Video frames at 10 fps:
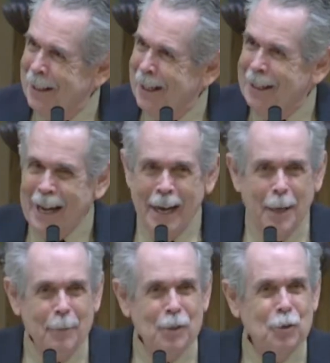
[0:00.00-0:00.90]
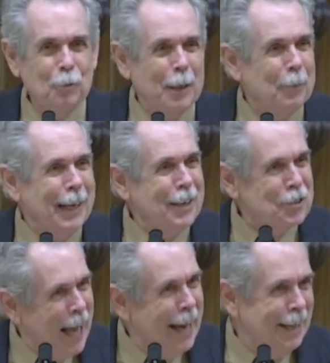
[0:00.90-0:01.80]
And I am extremely
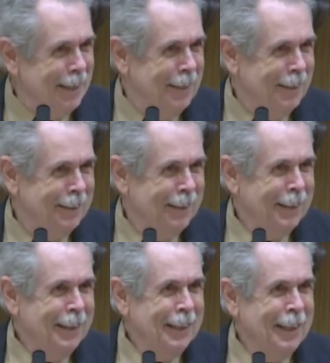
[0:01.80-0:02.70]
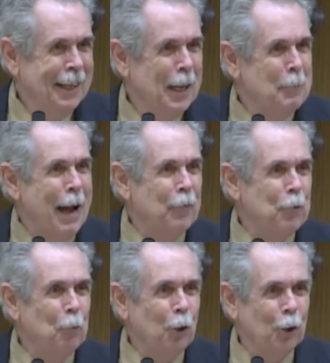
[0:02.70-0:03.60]
excited uh, about the
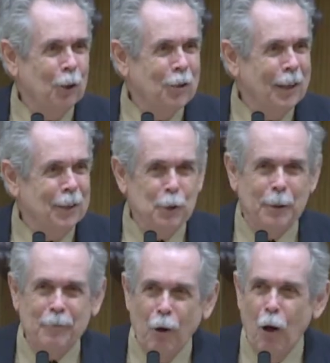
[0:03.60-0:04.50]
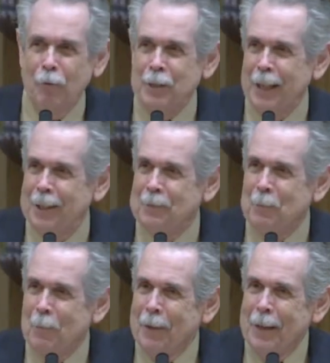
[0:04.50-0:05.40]
work that you're involved in,
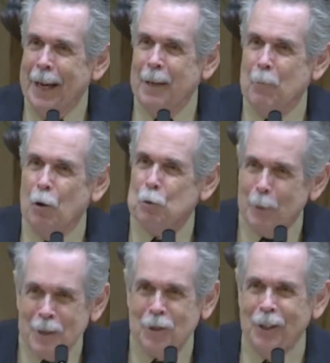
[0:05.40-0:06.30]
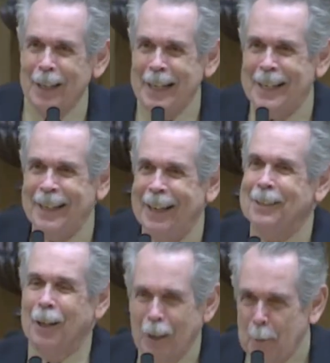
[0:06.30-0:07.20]
and most recently in
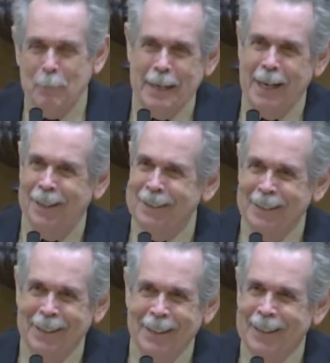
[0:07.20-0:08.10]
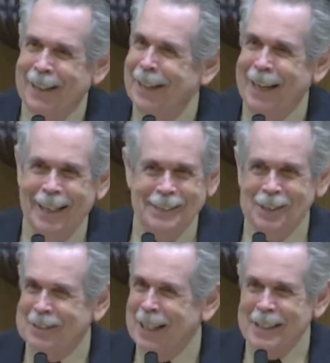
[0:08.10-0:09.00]
Colombia. I
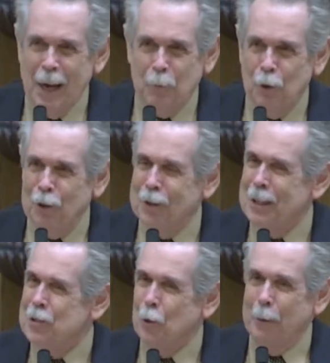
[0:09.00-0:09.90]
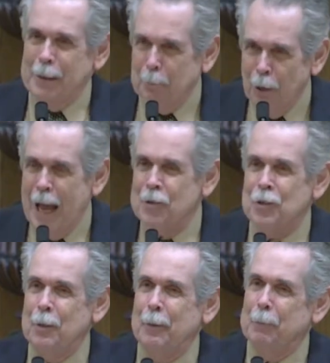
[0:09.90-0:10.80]
just think that work is going to
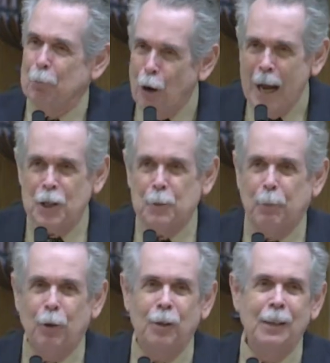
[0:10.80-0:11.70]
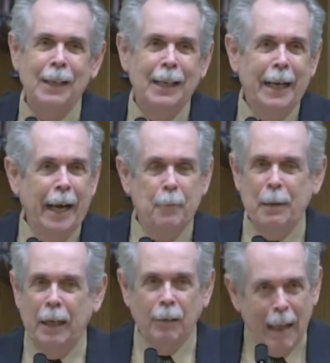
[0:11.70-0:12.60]
blossom and prosper and
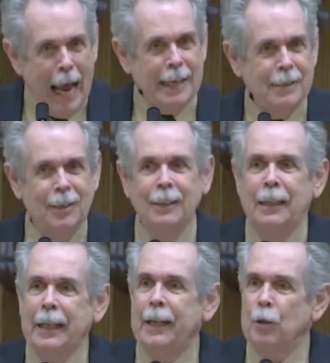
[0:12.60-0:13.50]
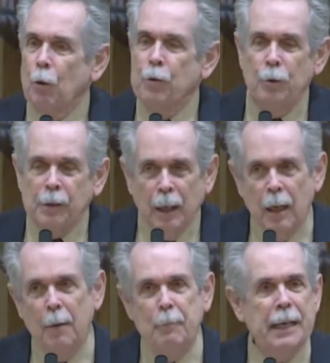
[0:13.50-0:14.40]
be a light in northern
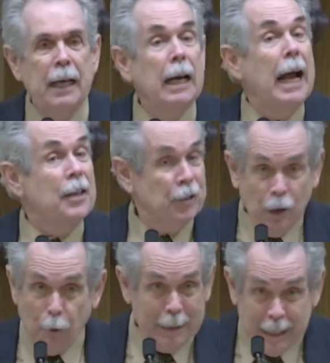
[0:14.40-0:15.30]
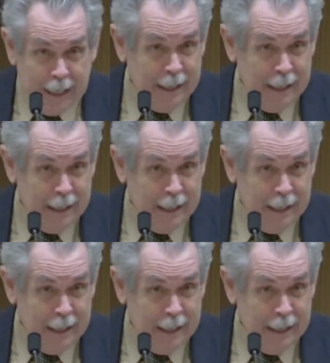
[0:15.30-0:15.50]
Colombia as it already